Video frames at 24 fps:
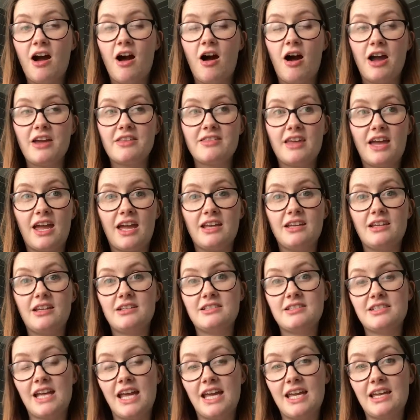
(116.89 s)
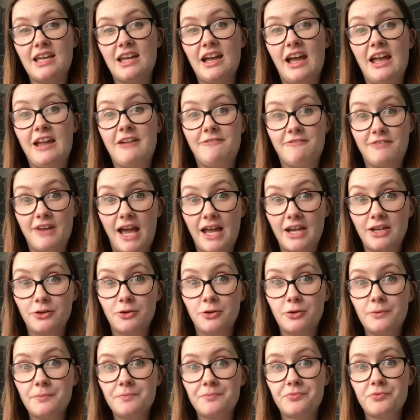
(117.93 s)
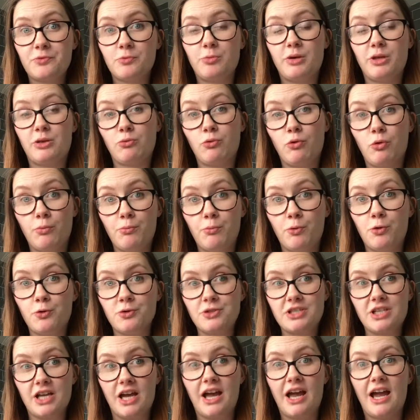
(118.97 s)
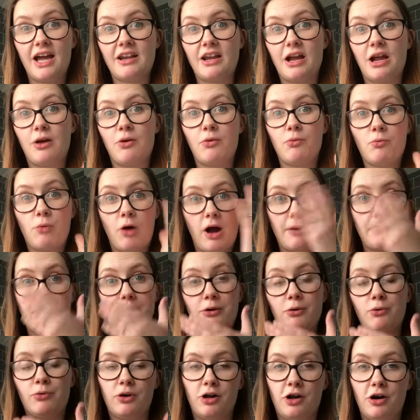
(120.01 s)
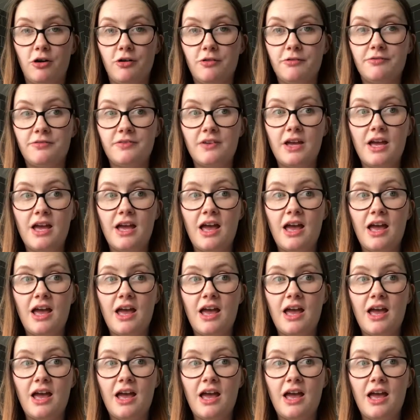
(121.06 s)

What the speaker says: I then take a flannel with warm water and I wipe it all off.